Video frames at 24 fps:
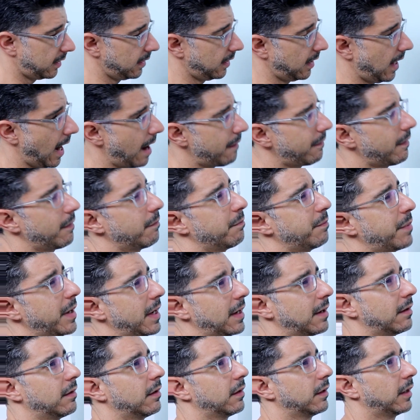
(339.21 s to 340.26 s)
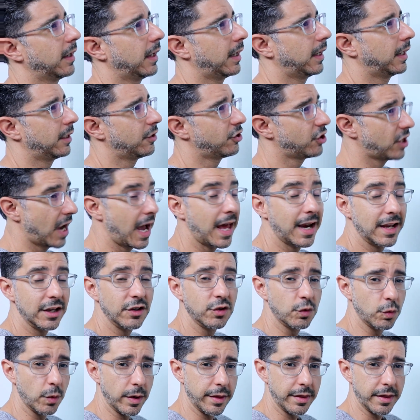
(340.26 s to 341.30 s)
have a big
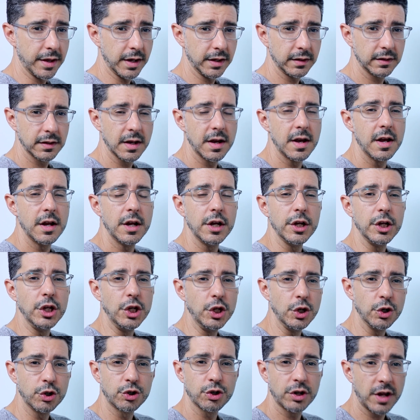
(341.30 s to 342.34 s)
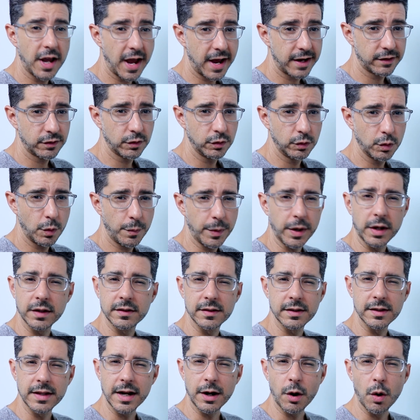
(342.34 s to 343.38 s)
challenge with this usually has to do because
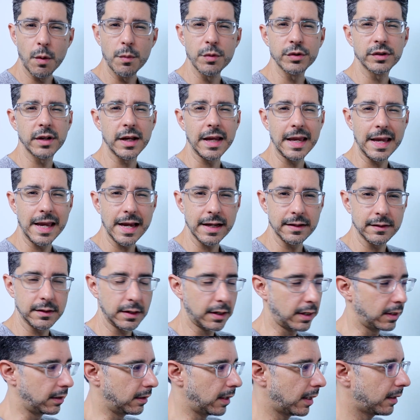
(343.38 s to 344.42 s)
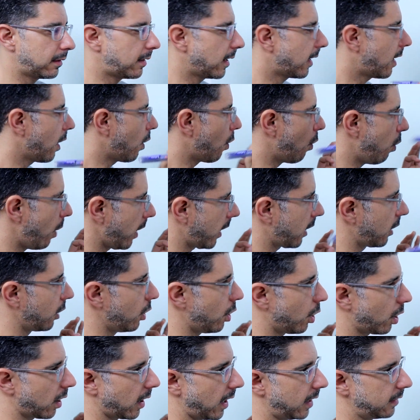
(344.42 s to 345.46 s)
they're almost like guessing it. They take a quick
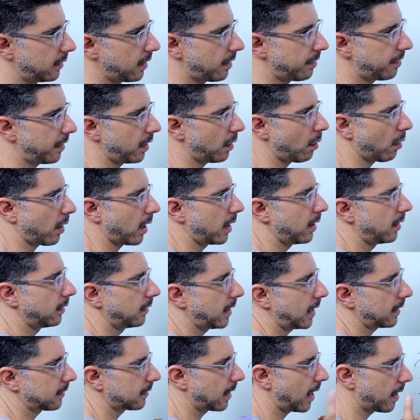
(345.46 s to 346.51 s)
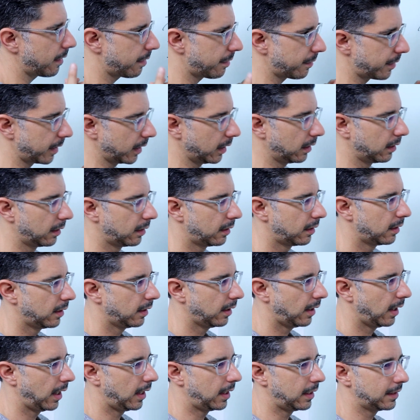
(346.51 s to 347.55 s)
look and they think, okay, that's line 3,
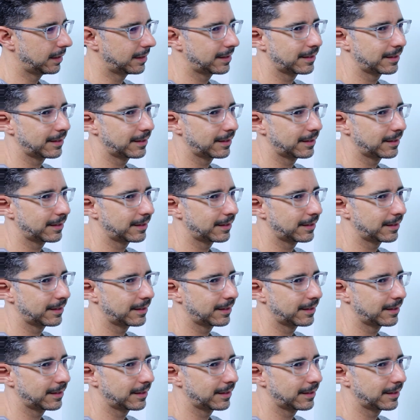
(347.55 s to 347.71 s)
and